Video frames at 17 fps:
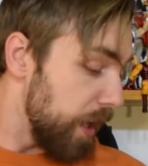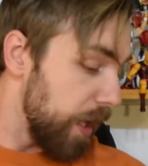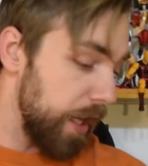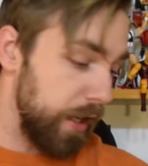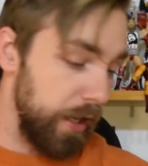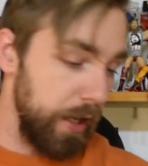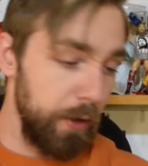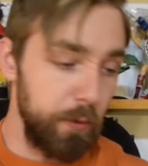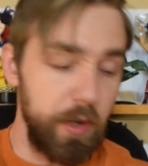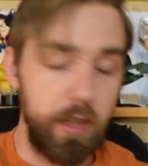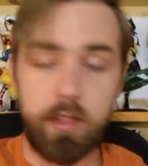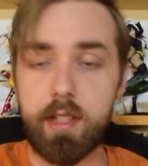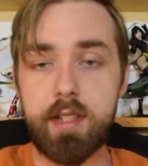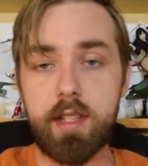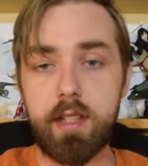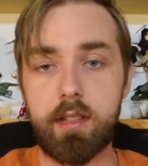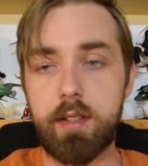And
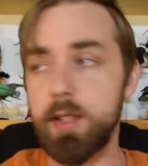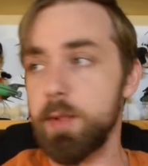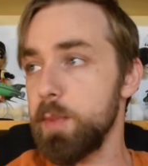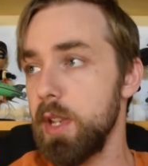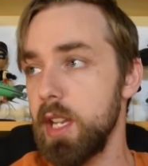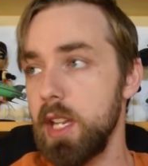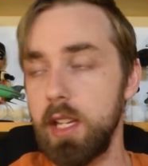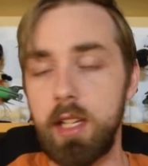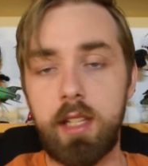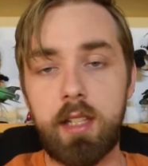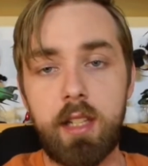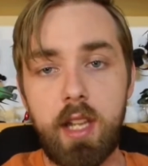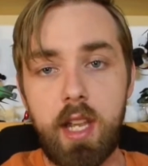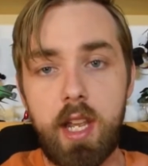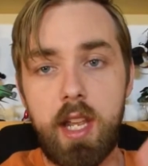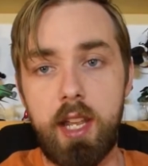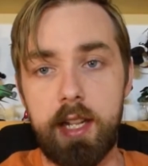realistically speaking,
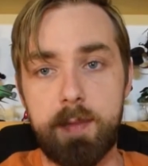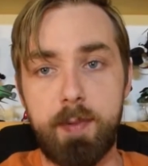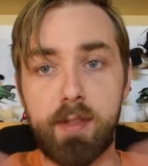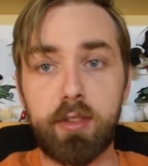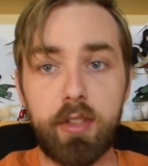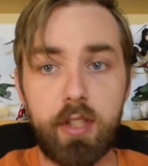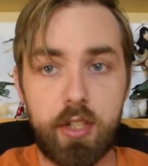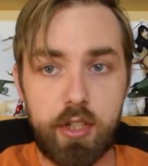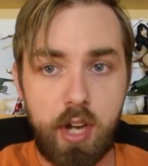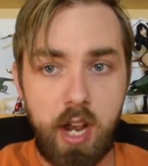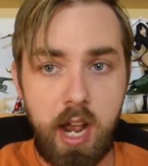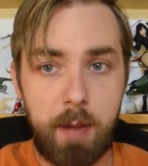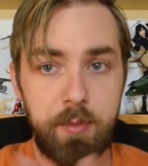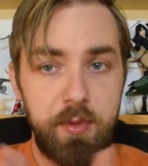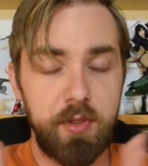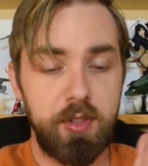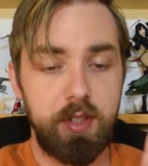in specialty
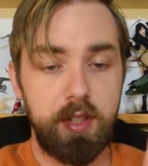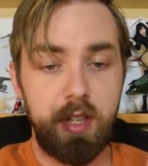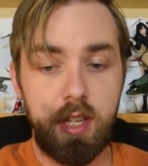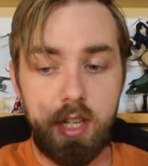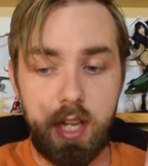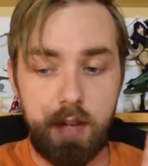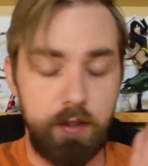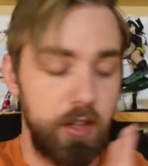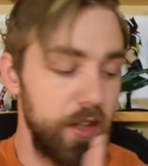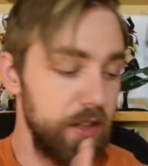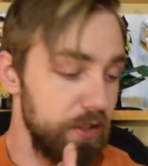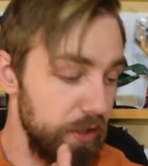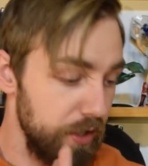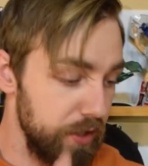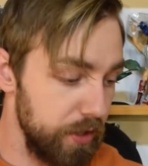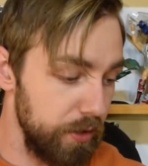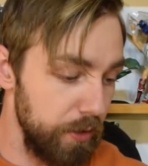shops, given these are
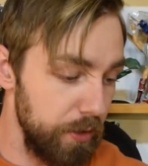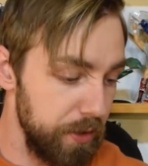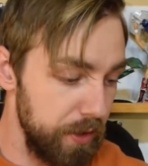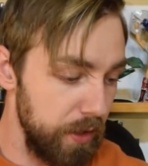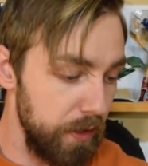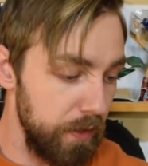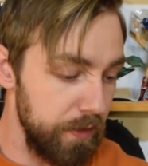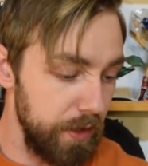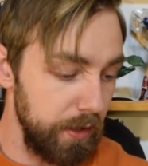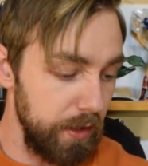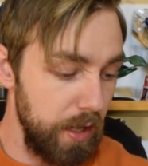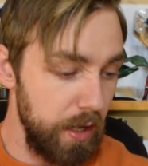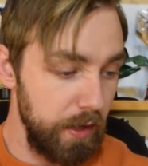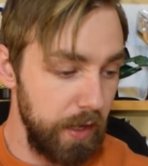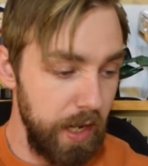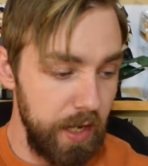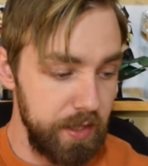exclusives in a
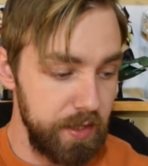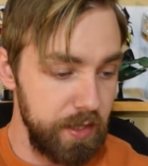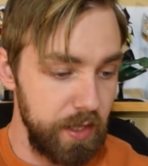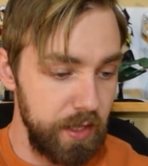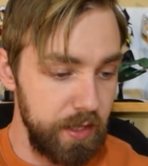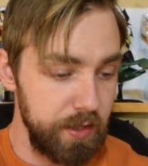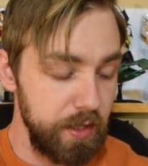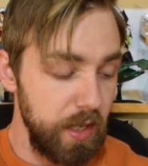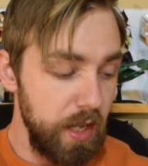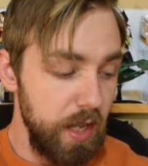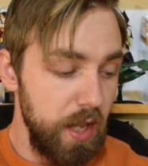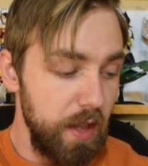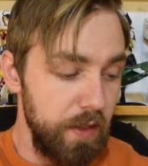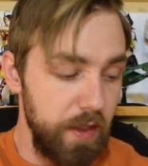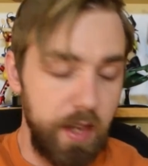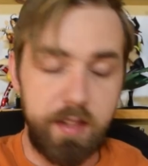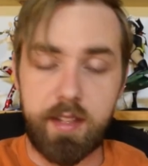lot of cases,
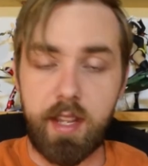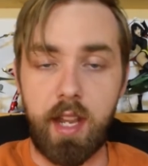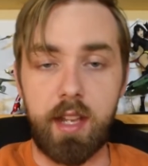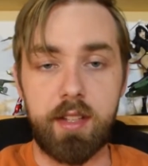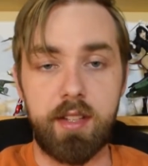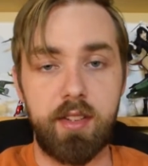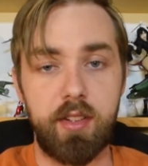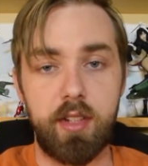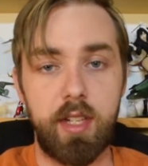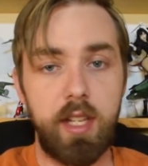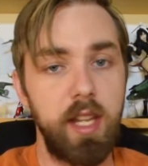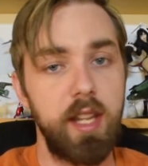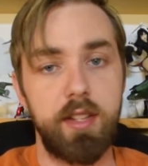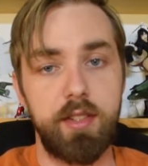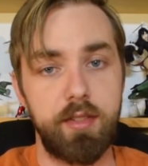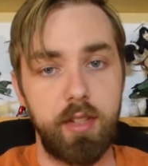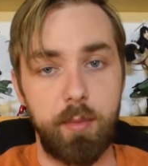these things could
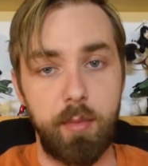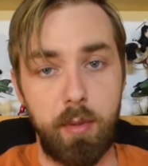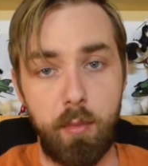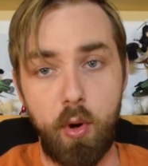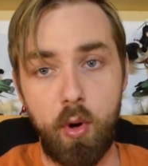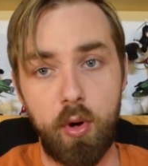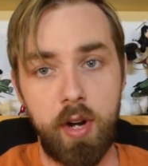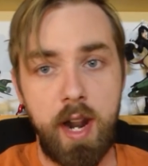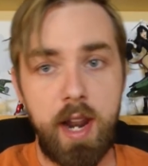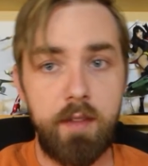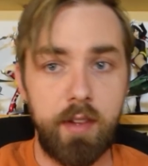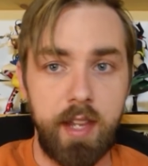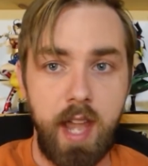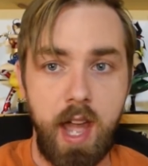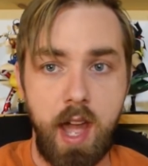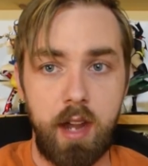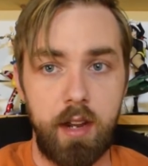easily be more, and I even
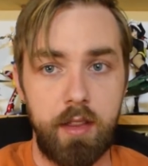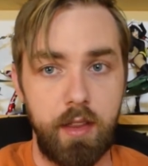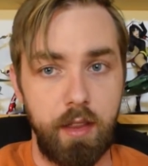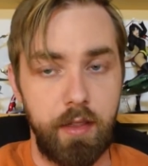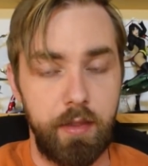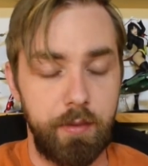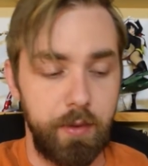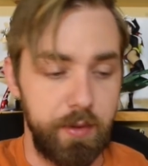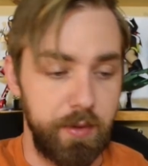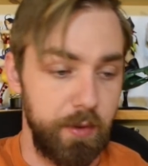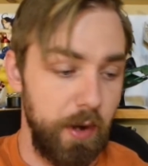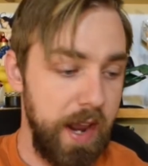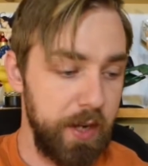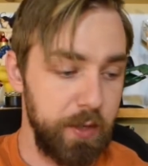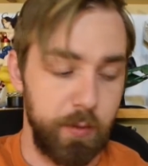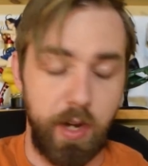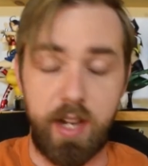counted the
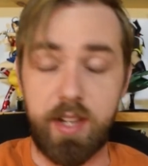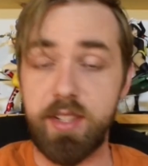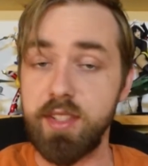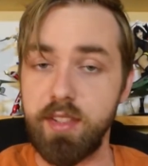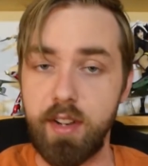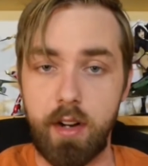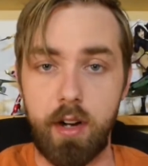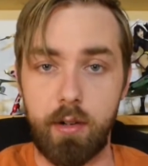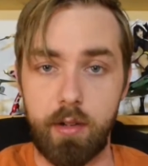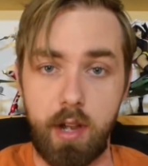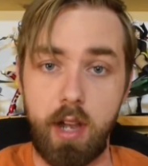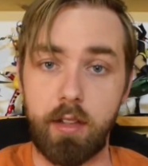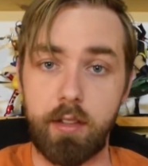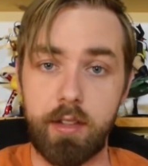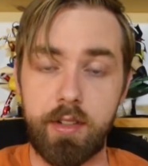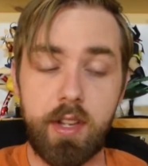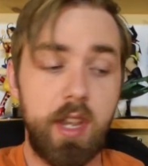X-ray as
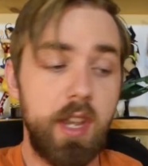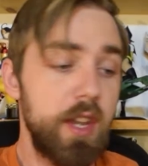$0.